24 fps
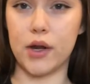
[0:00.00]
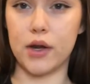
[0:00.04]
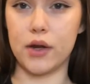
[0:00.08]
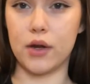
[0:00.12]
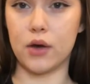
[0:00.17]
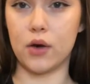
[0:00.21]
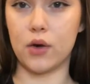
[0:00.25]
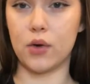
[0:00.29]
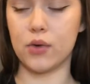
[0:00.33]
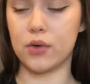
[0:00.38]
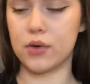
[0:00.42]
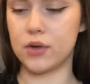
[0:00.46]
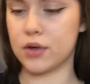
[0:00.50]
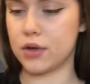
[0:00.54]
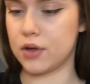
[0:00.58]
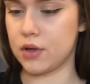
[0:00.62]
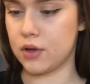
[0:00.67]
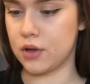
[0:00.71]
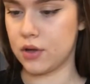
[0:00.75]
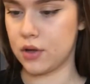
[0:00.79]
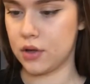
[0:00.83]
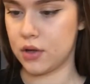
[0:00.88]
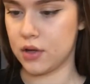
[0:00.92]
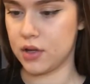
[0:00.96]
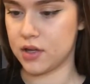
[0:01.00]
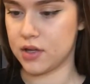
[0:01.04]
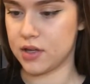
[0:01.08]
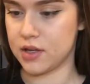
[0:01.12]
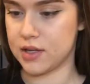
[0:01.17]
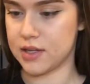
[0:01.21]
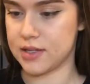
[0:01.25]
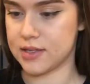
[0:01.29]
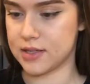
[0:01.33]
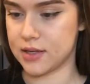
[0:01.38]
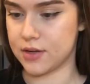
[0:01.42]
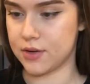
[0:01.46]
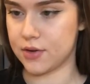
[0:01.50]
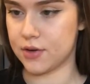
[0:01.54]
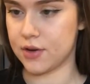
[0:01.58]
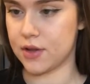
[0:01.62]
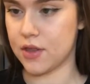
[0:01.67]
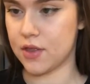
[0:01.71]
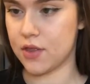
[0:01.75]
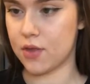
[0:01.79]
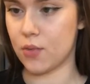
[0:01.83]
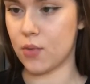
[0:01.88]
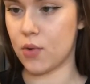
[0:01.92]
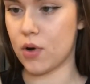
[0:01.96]
node is
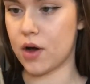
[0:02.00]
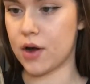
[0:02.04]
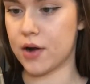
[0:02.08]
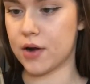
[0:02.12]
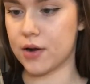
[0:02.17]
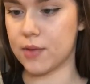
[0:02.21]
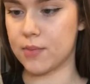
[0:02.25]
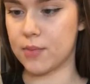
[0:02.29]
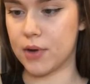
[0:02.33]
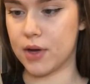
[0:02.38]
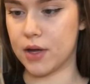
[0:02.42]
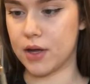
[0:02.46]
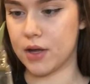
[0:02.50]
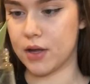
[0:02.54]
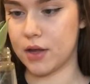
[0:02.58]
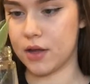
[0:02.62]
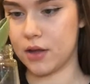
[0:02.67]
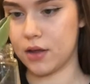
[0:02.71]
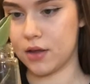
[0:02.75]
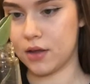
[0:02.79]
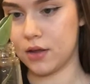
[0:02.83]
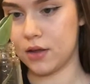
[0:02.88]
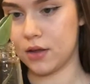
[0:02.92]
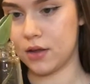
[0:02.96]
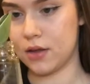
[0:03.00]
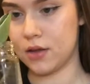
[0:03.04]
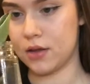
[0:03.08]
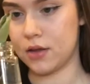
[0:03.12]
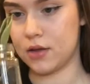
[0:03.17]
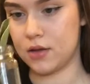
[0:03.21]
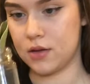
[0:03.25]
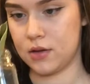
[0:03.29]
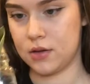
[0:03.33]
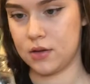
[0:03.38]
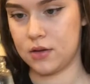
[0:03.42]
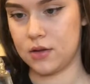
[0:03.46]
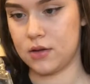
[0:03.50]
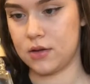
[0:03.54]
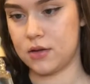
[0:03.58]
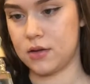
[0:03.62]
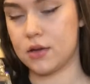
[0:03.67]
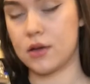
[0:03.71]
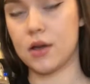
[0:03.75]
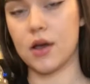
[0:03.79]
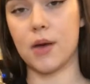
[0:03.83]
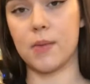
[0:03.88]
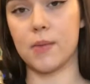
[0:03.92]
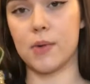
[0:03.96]
underneath the water, but
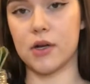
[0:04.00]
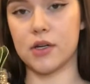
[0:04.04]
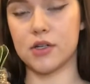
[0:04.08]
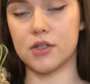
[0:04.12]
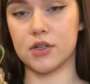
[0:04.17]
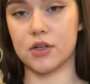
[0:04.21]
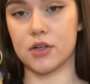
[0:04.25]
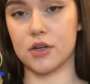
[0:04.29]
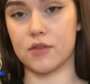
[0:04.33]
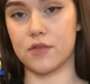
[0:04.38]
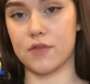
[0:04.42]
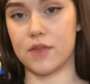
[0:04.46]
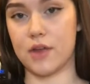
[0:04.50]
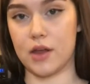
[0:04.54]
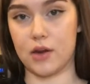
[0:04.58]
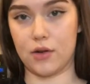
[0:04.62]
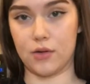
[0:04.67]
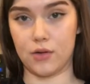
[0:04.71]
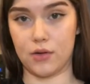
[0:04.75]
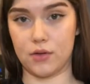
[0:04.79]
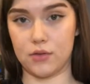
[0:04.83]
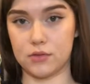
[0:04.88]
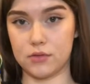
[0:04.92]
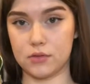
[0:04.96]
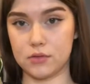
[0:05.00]
I'm not sure if that'll,